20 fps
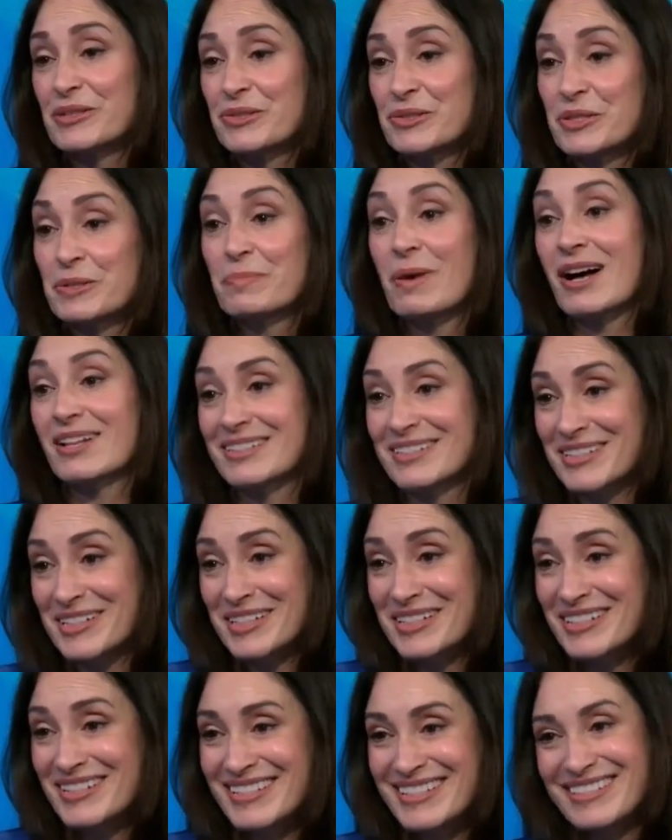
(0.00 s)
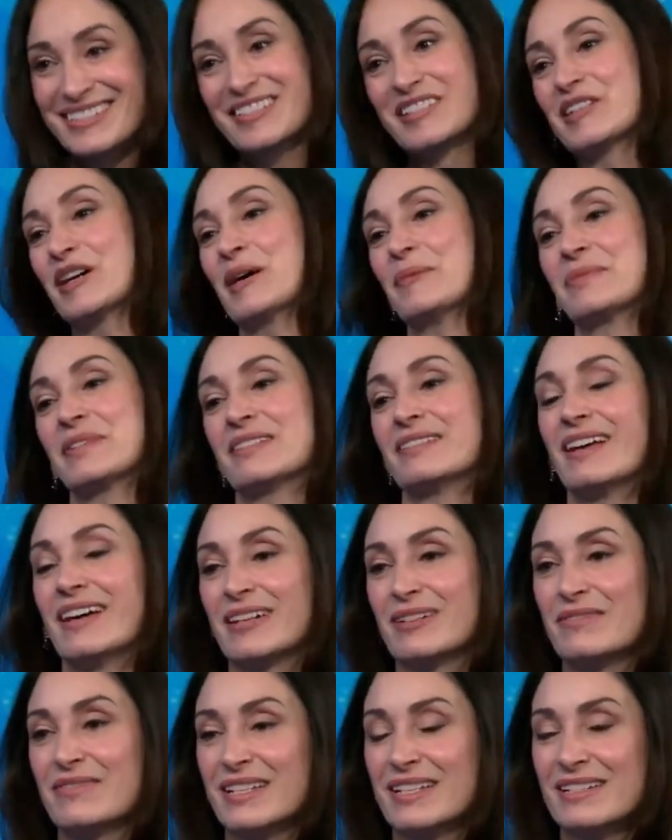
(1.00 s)
is politics. It stops a lot
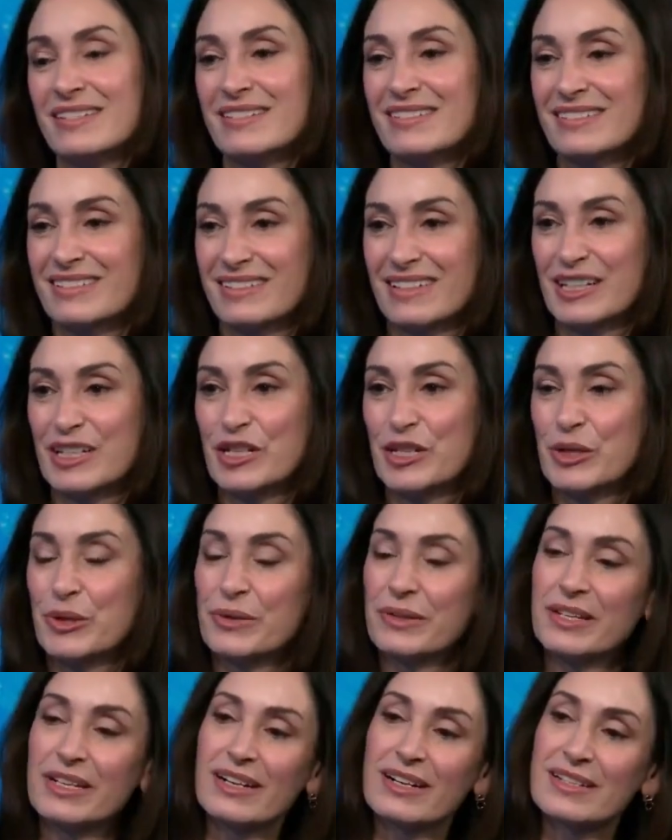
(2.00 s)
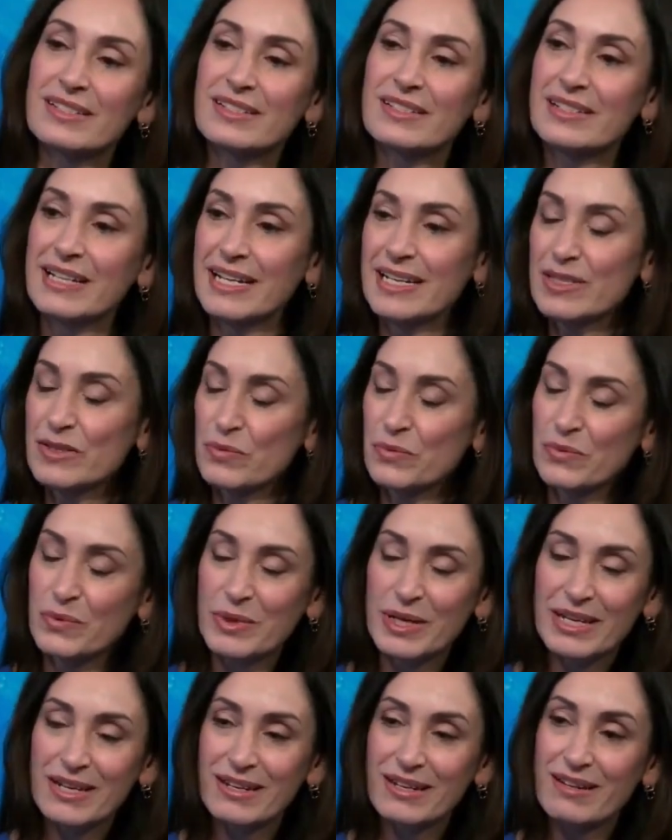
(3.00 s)
of this. I think, in the United States,
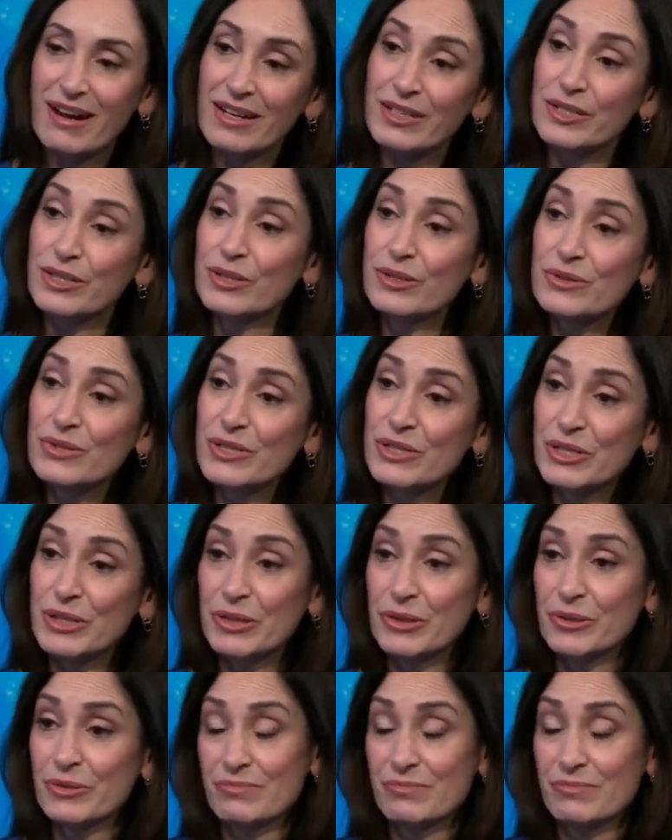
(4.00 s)
we got used to